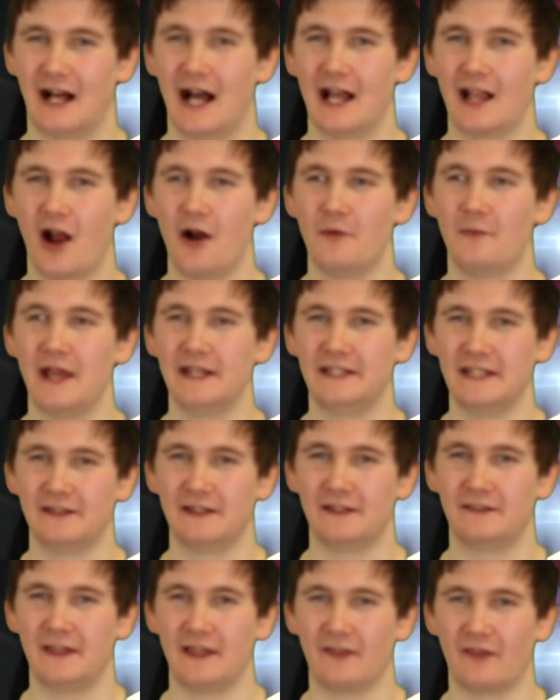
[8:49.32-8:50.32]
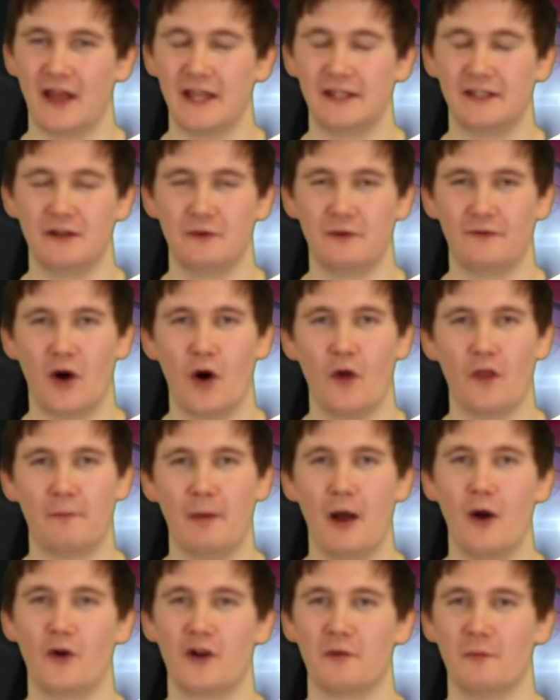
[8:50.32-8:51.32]
I hope they did the thing they do with all the
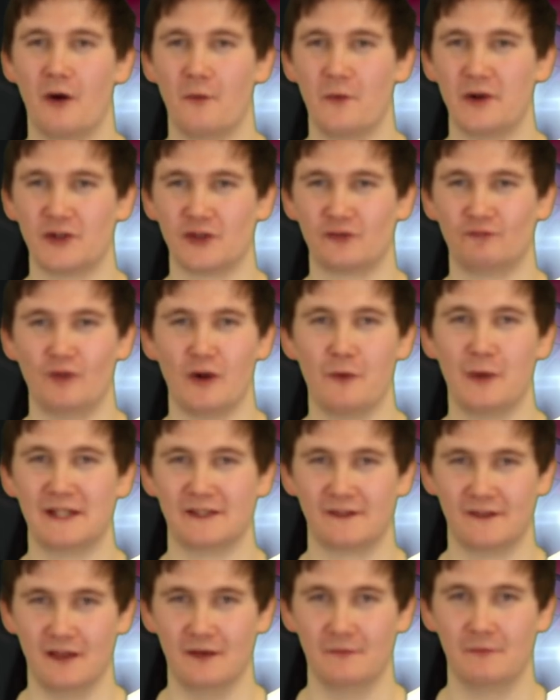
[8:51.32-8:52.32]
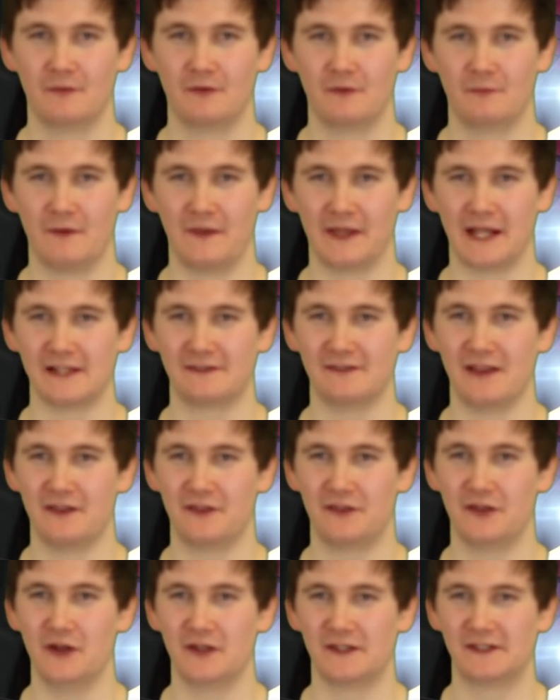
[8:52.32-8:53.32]
Pokemon, which just ruins them when they get to their
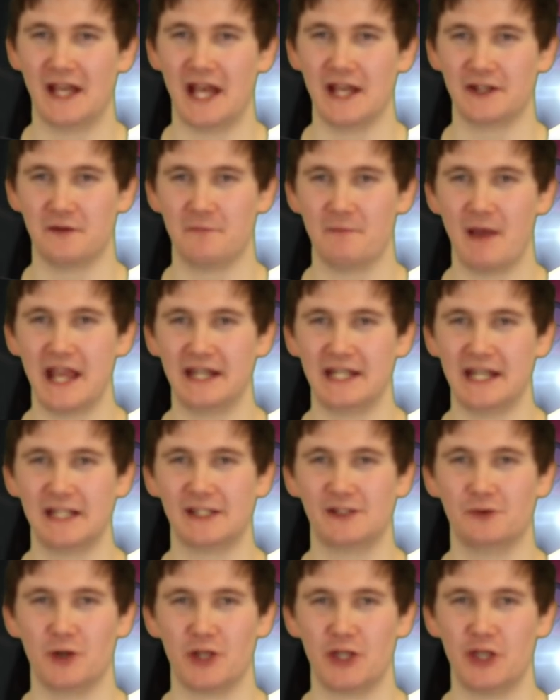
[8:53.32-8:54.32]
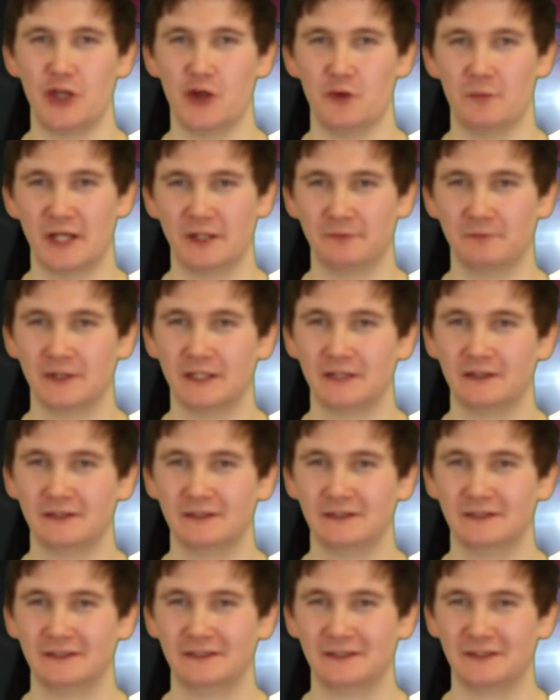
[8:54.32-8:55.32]
third stage, and made it into a human.
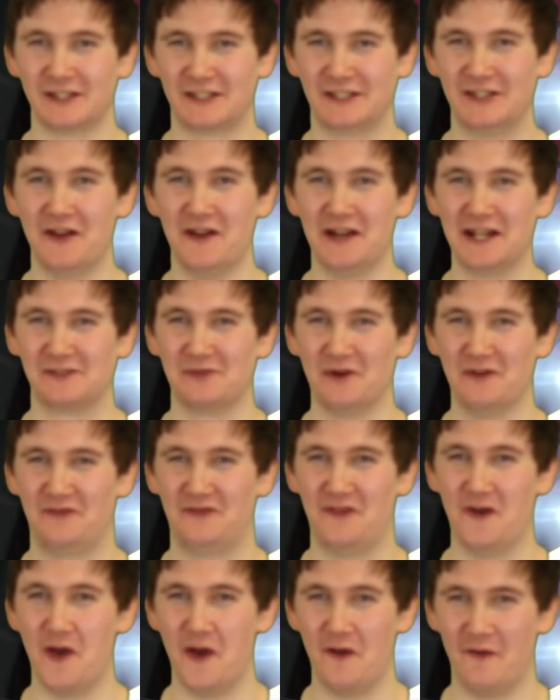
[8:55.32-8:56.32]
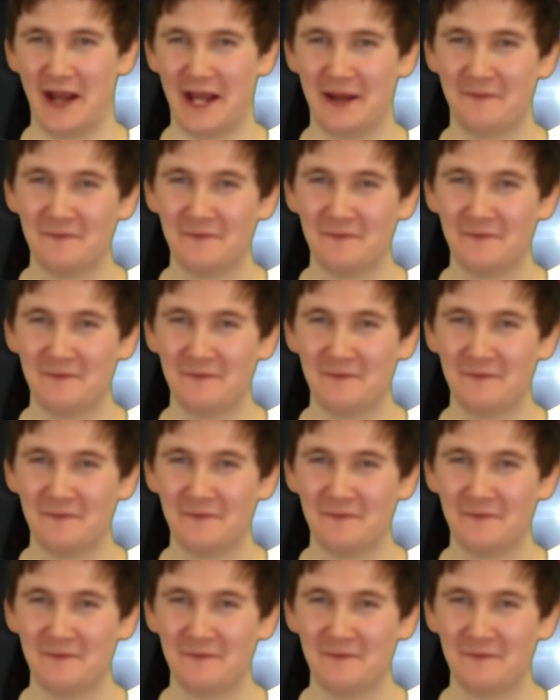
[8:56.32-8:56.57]
Just turn it into a furry.